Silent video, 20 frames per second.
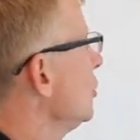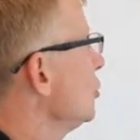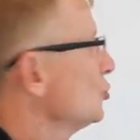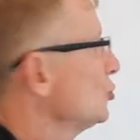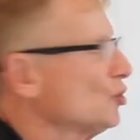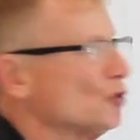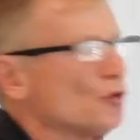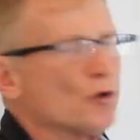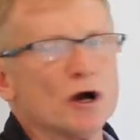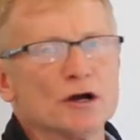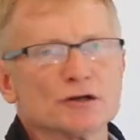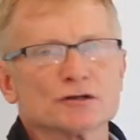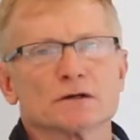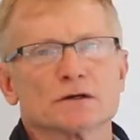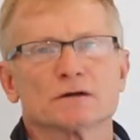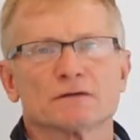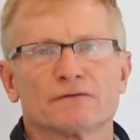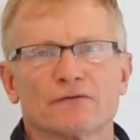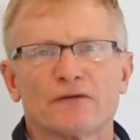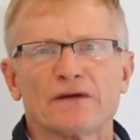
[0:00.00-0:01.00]

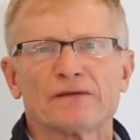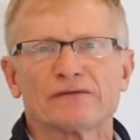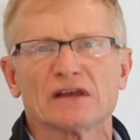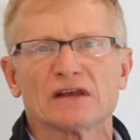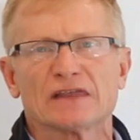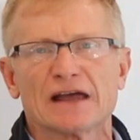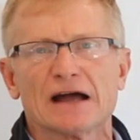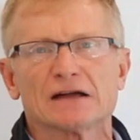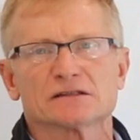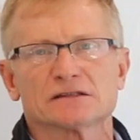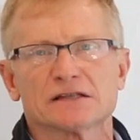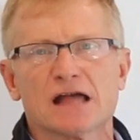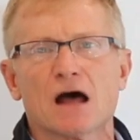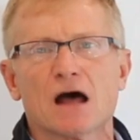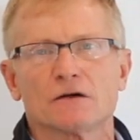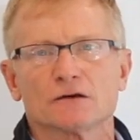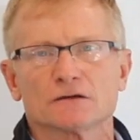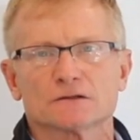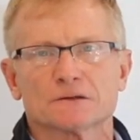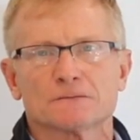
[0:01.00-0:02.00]

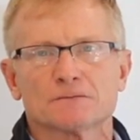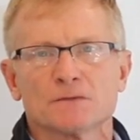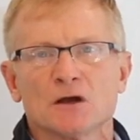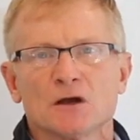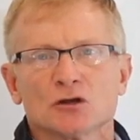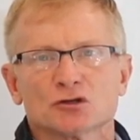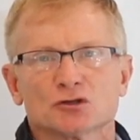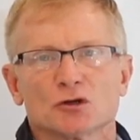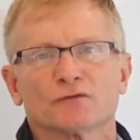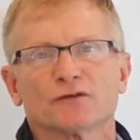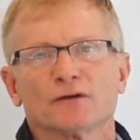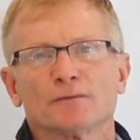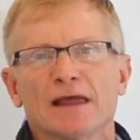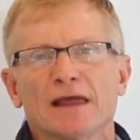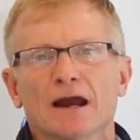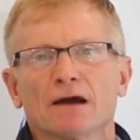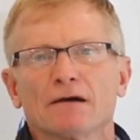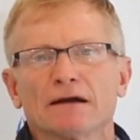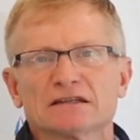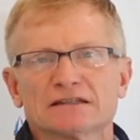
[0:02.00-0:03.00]
$250,000. So from
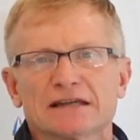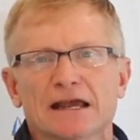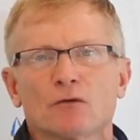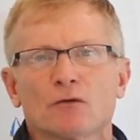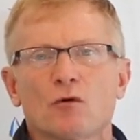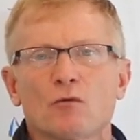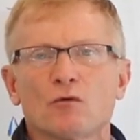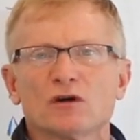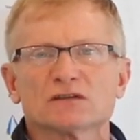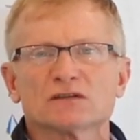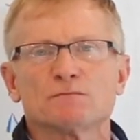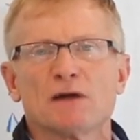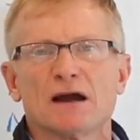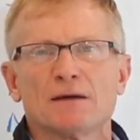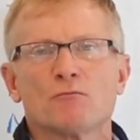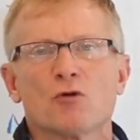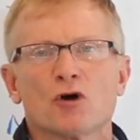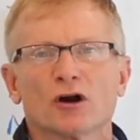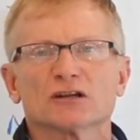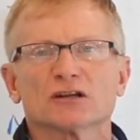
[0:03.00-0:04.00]
there I say, well, what's my
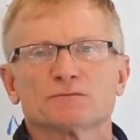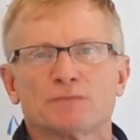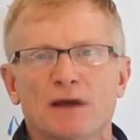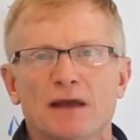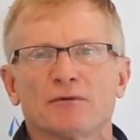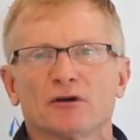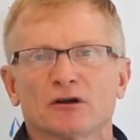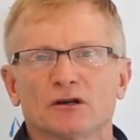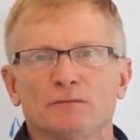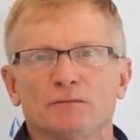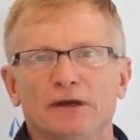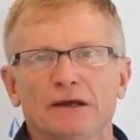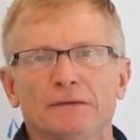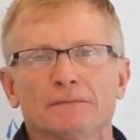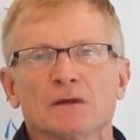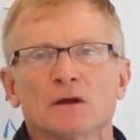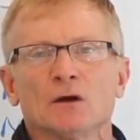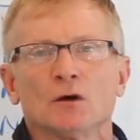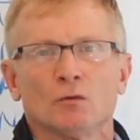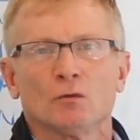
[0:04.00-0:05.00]
mortgage payment going to be?
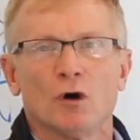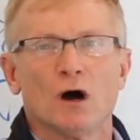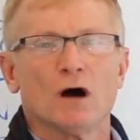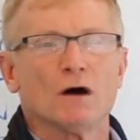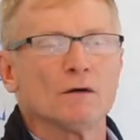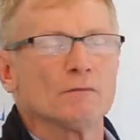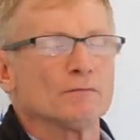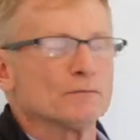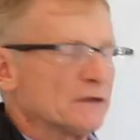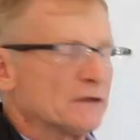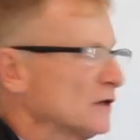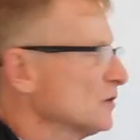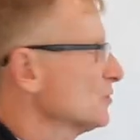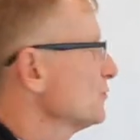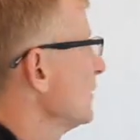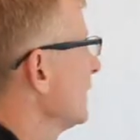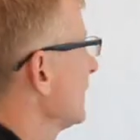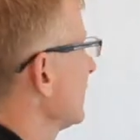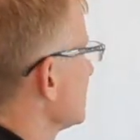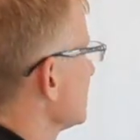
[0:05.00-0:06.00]
Well, here's
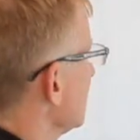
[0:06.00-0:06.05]
where it gets a